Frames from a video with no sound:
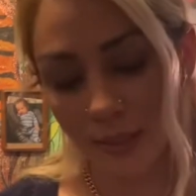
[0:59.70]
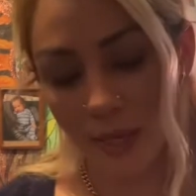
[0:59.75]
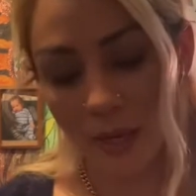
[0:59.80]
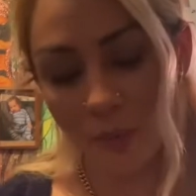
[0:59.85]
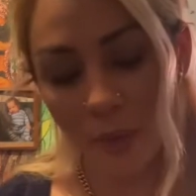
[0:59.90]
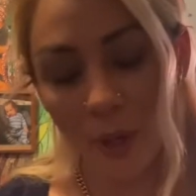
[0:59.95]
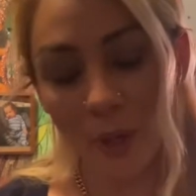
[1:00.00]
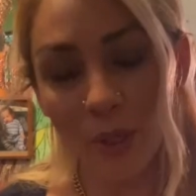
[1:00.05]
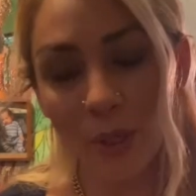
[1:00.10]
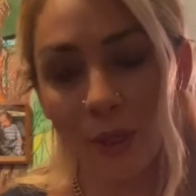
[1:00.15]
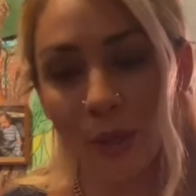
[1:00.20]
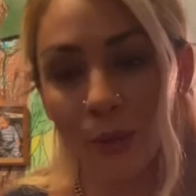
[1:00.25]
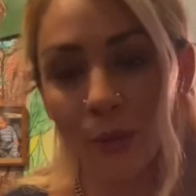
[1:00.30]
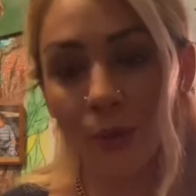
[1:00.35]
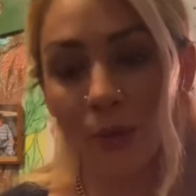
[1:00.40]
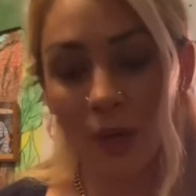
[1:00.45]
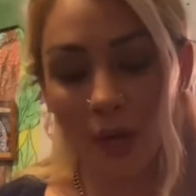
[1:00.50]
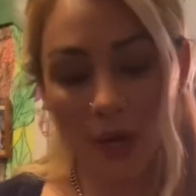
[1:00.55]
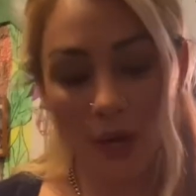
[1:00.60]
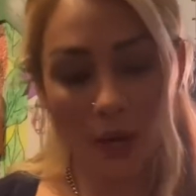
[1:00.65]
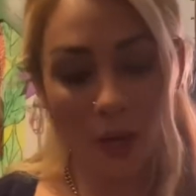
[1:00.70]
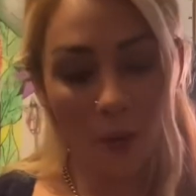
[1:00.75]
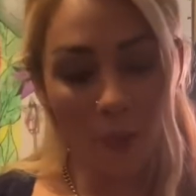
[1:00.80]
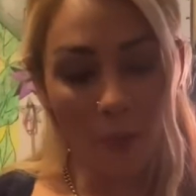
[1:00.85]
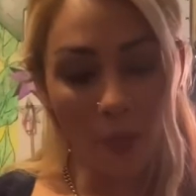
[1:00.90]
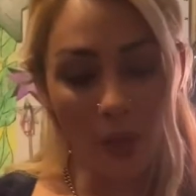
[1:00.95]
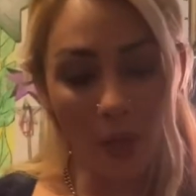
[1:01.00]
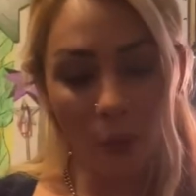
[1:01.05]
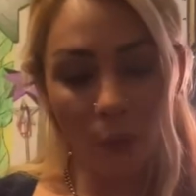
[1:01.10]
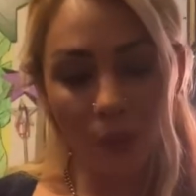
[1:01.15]
about you?
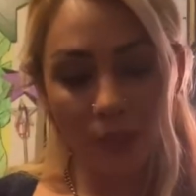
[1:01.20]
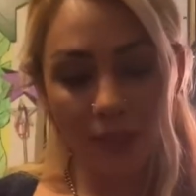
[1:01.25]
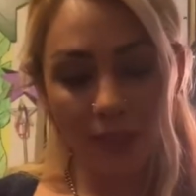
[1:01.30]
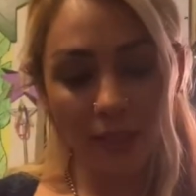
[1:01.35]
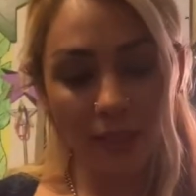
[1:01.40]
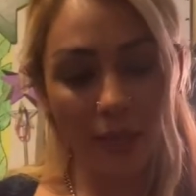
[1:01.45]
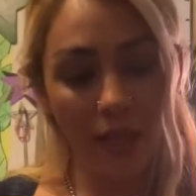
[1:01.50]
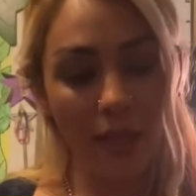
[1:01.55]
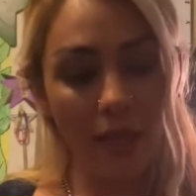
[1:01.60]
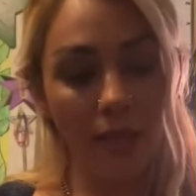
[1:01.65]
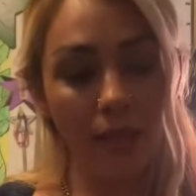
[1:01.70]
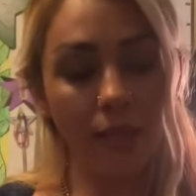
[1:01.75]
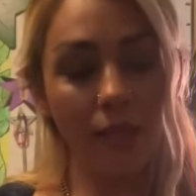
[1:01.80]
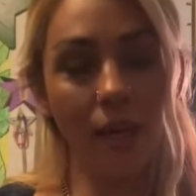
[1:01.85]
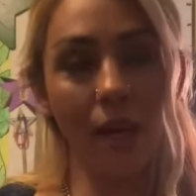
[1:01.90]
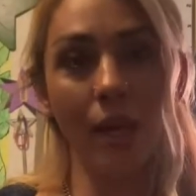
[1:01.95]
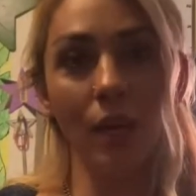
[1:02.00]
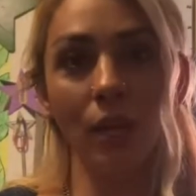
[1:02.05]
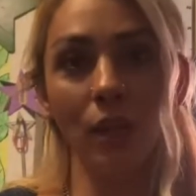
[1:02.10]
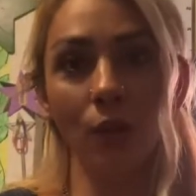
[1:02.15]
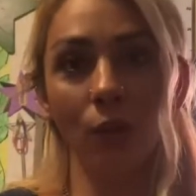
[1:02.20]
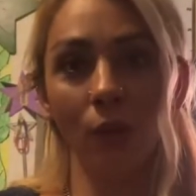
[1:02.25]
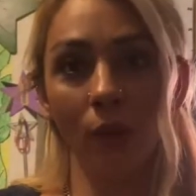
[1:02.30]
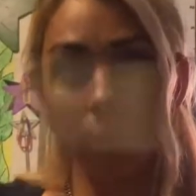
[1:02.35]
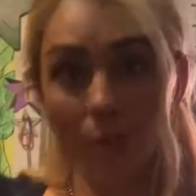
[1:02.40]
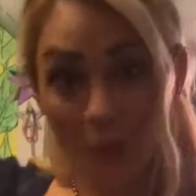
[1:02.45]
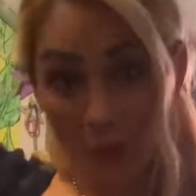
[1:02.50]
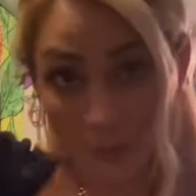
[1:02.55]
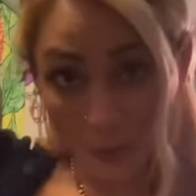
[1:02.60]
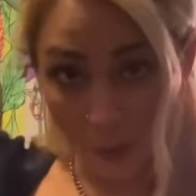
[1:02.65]
It would say that you are
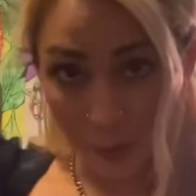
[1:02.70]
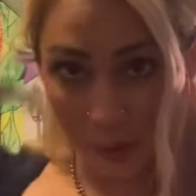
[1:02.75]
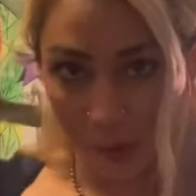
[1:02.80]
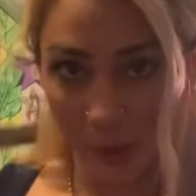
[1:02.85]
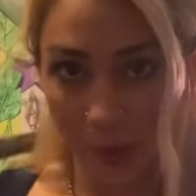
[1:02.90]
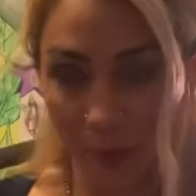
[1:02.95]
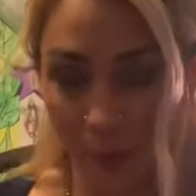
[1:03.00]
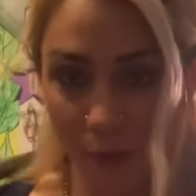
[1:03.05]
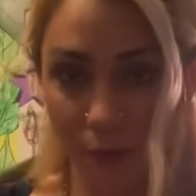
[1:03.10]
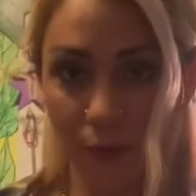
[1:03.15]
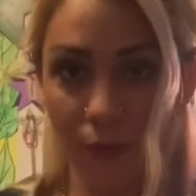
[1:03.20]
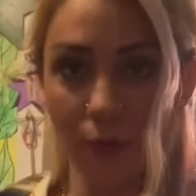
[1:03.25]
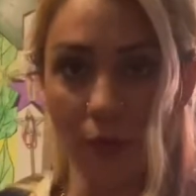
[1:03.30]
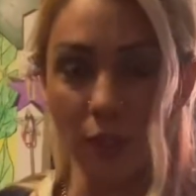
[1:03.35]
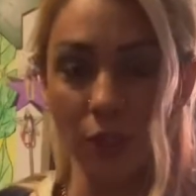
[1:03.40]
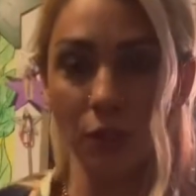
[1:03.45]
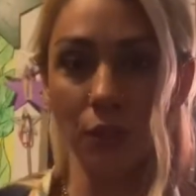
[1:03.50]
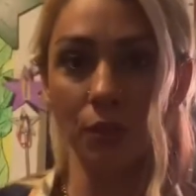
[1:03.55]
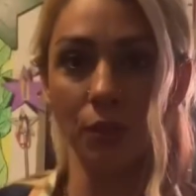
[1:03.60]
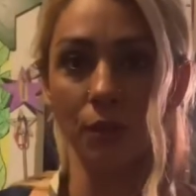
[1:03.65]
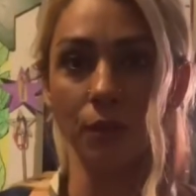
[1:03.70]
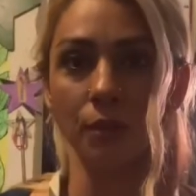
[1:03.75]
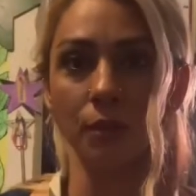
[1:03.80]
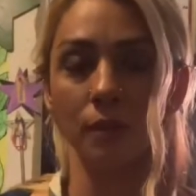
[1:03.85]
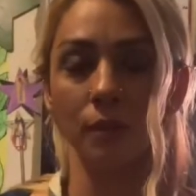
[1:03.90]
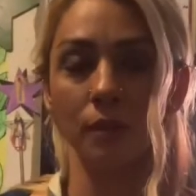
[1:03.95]
probably a professional